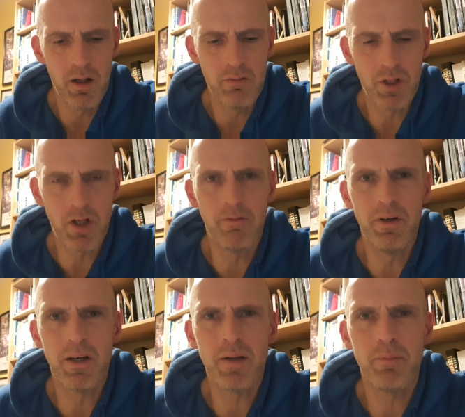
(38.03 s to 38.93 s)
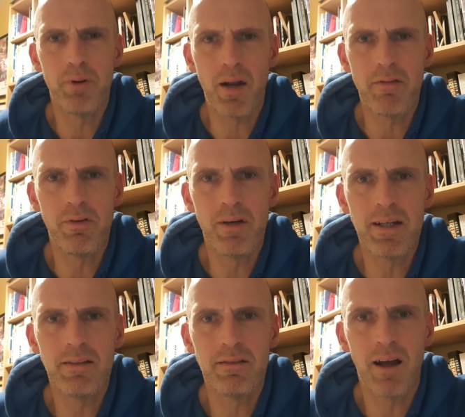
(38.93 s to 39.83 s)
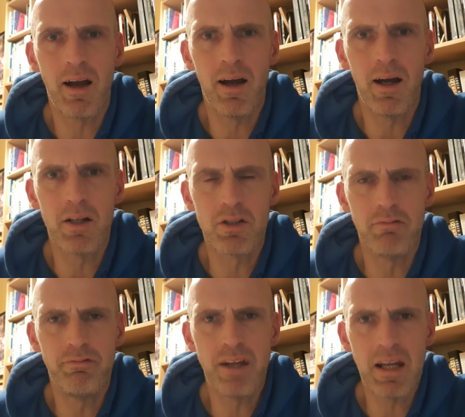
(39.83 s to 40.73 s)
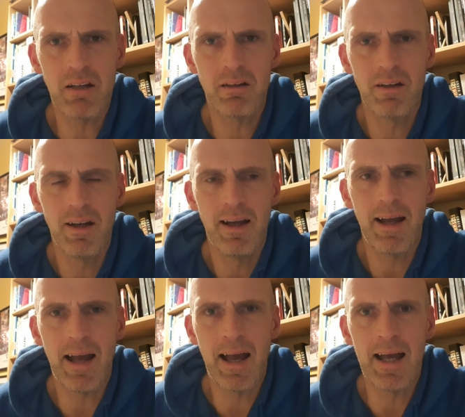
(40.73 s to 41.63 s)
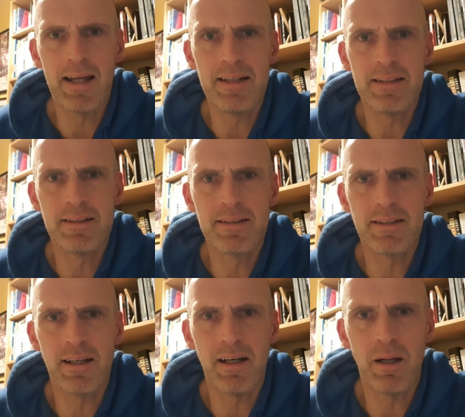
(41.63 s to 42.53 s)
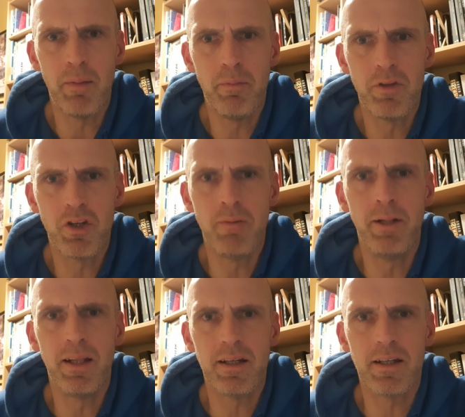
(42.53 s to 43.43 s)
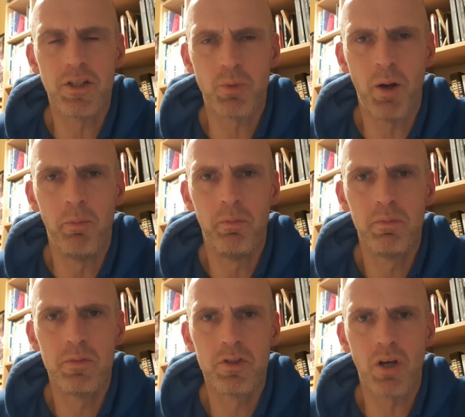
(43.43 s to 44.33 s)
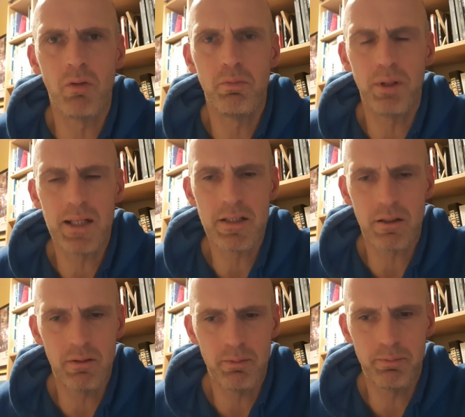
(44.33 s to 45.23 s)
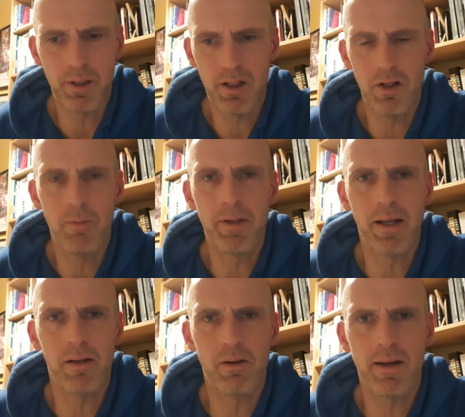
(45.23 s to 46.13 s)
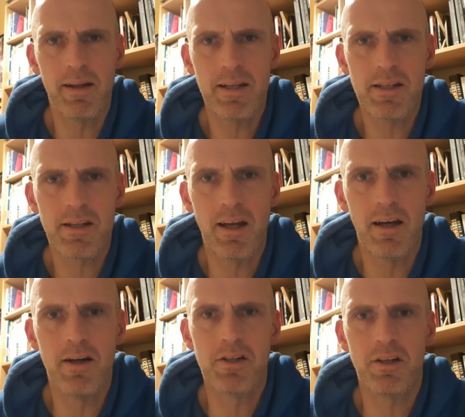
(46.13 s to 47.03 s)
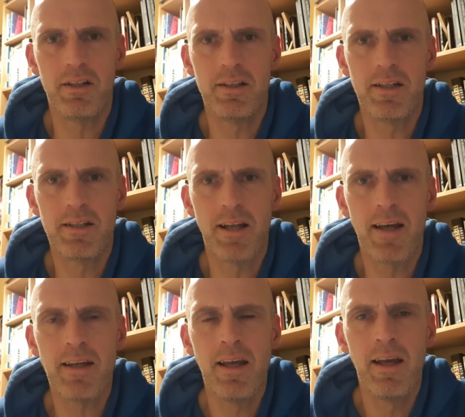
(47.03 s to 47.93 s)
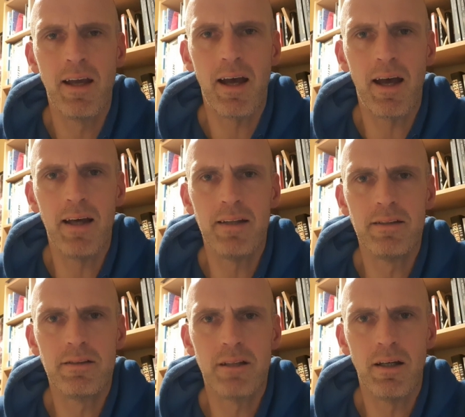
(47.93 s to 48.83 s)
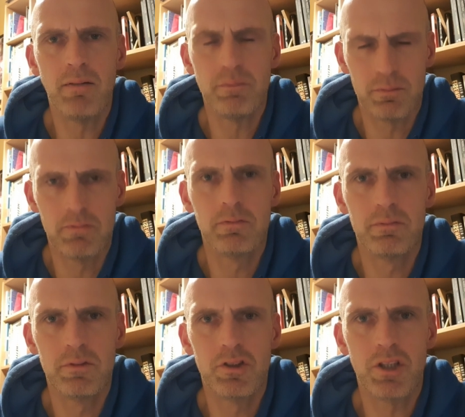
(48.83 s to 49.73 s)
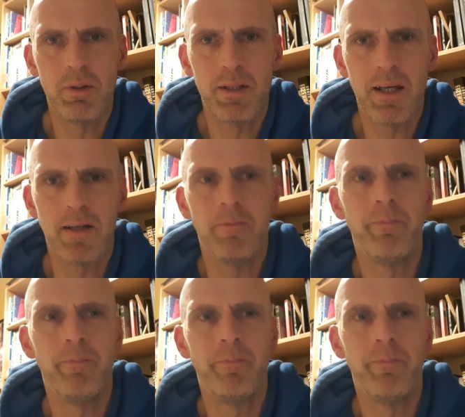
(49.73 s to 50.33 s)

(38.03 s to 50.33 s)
recovery, bravery, some fear, and humility as well. So please, I hope you get a lot out of this. I certainly did today, and see you at the end.